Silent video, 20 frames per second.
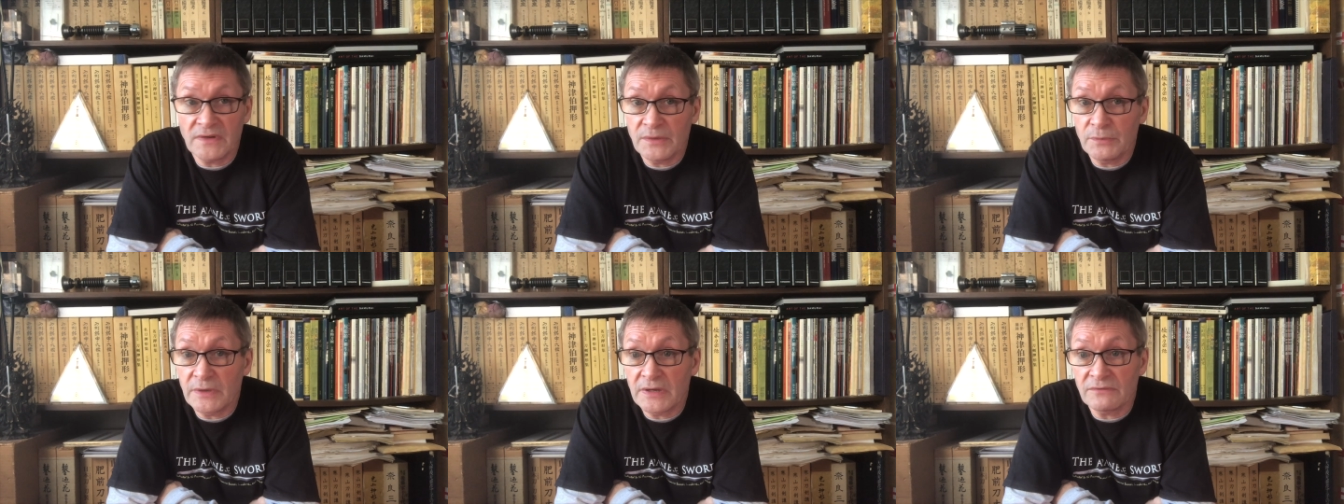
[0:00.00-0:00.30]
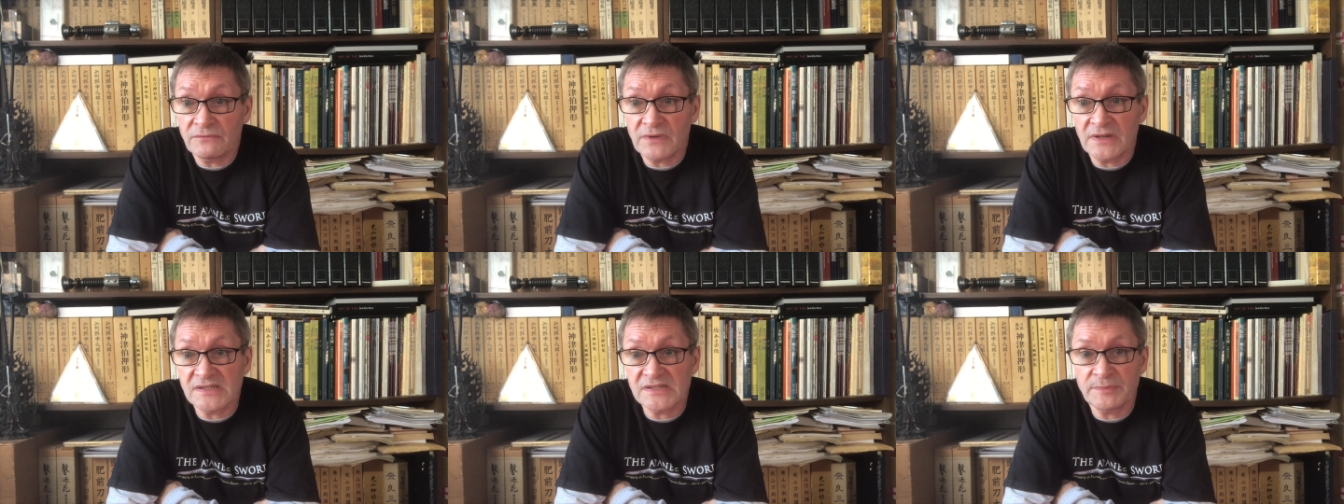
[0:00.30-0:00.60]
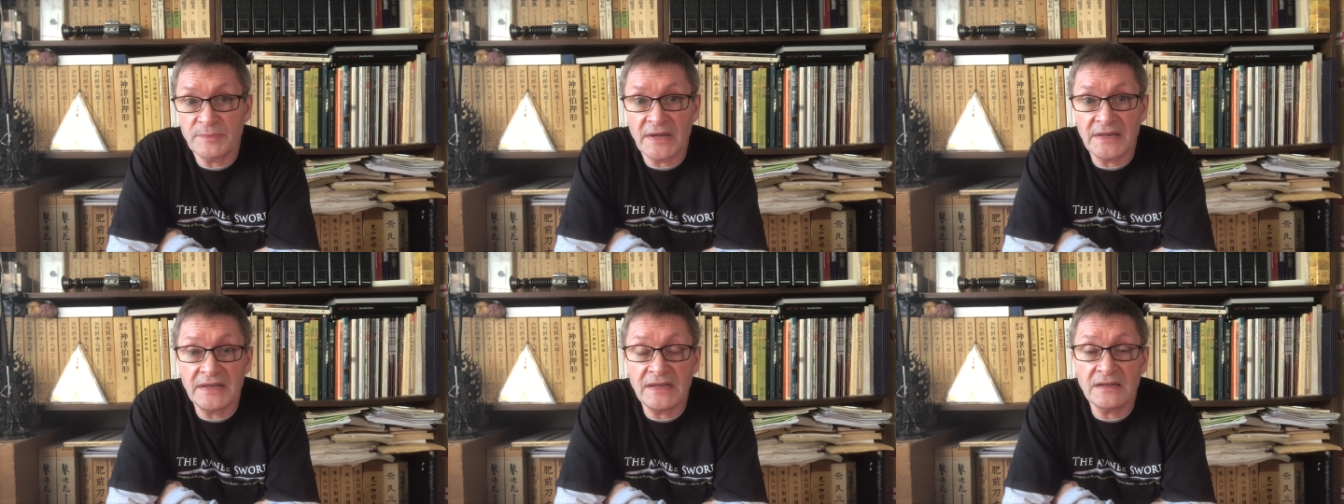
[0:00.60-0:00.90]
we can raise the
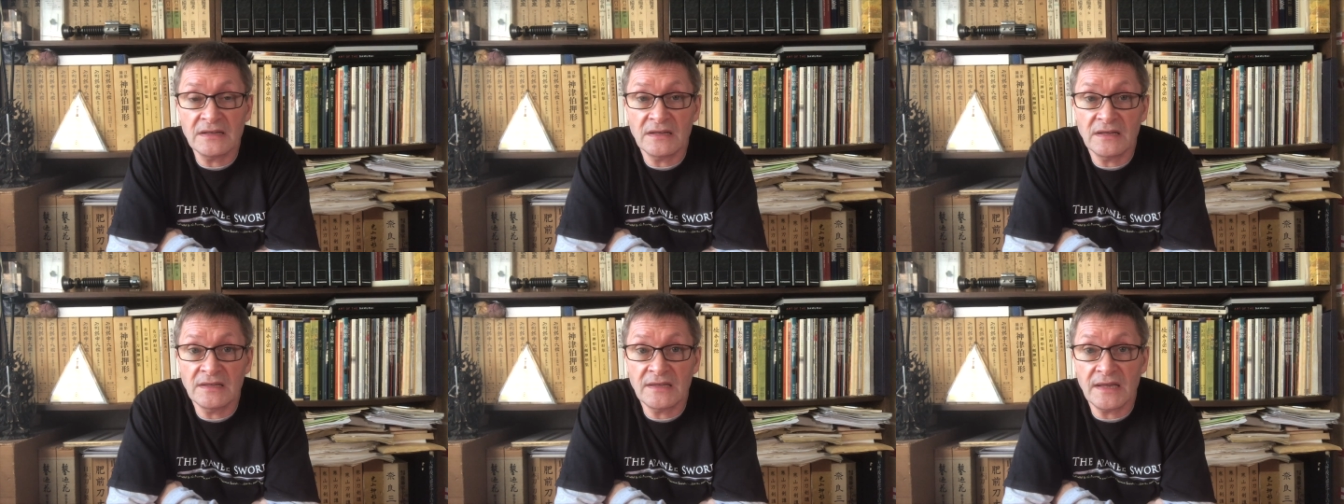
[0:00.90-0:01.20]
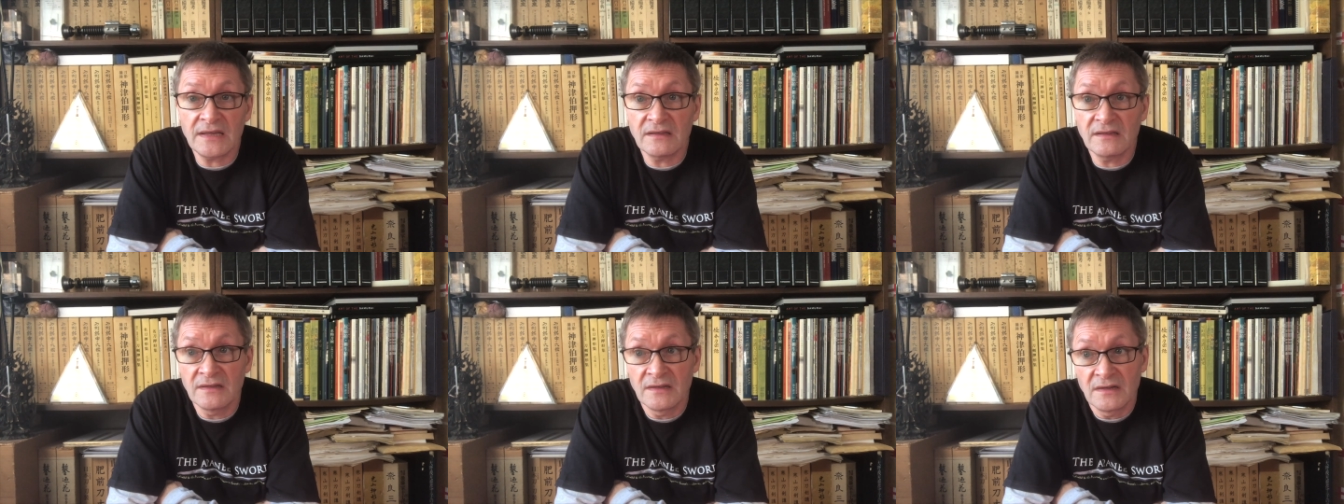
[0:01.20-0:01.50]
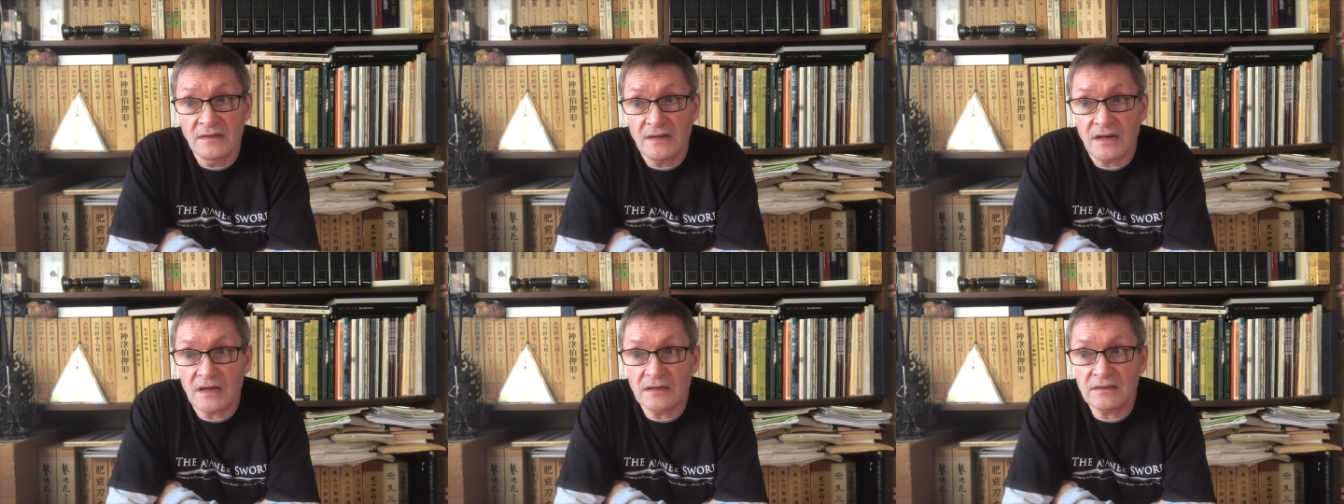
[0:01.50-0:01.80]
money and get,
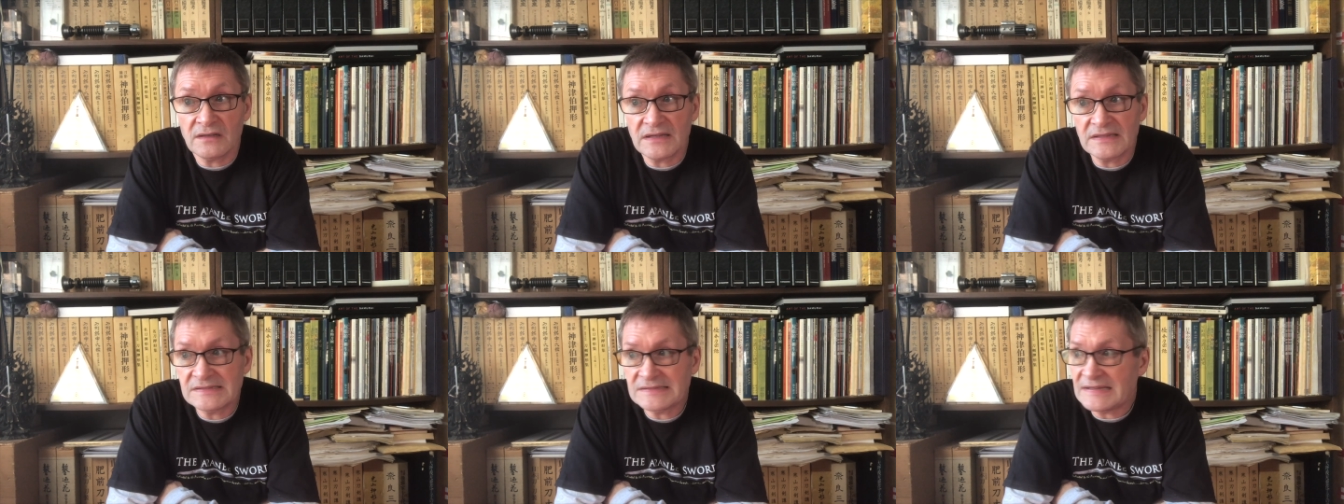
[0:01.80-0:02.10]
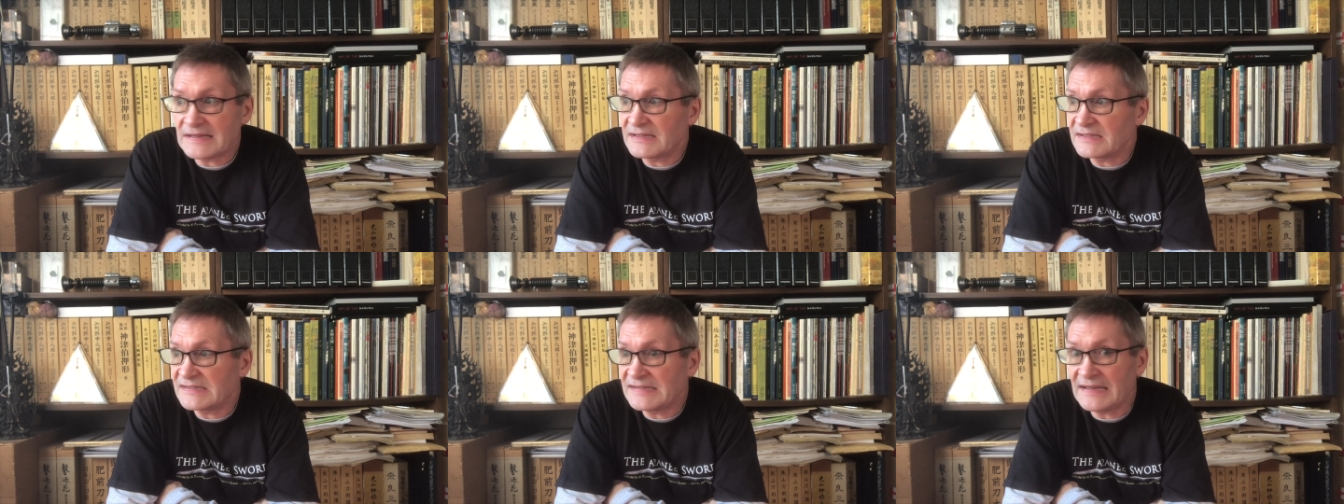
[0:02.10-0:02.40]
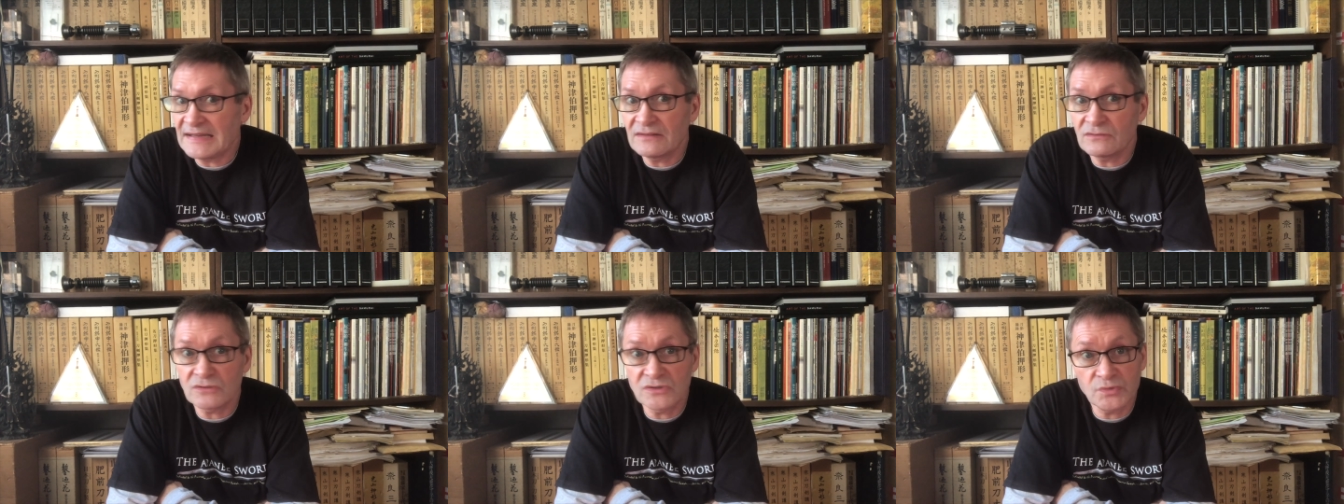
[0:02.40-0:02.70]
I'd like to get
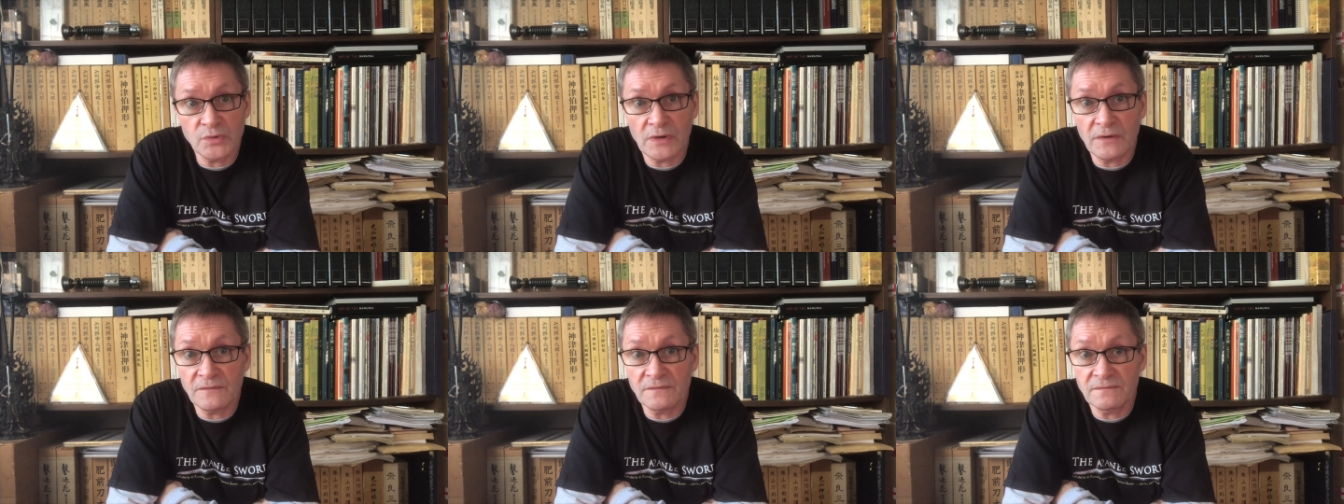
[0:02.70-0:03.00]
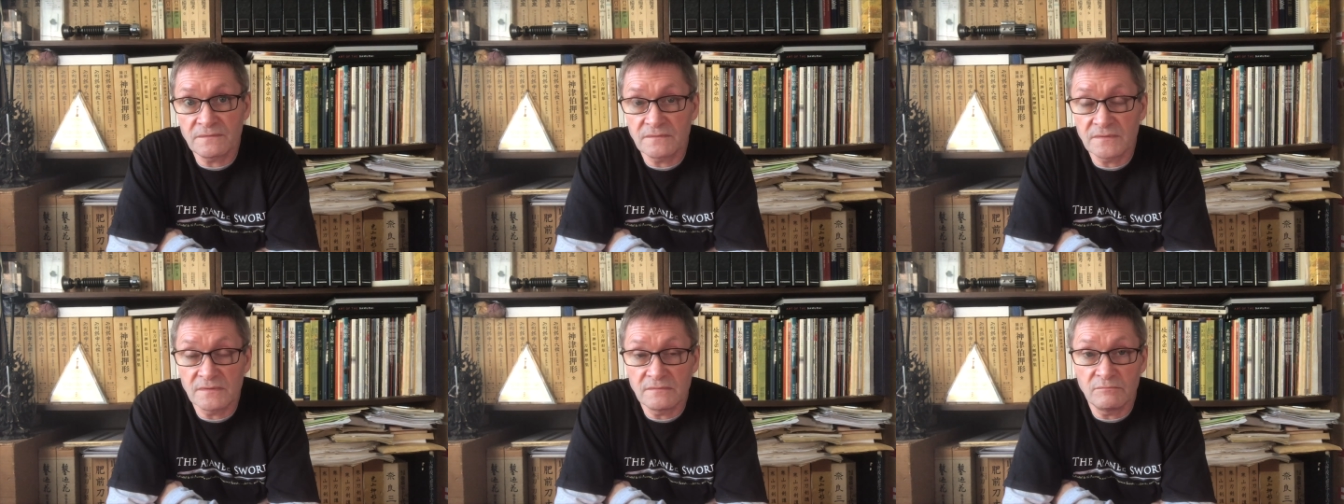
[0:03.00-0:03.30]
10 or 12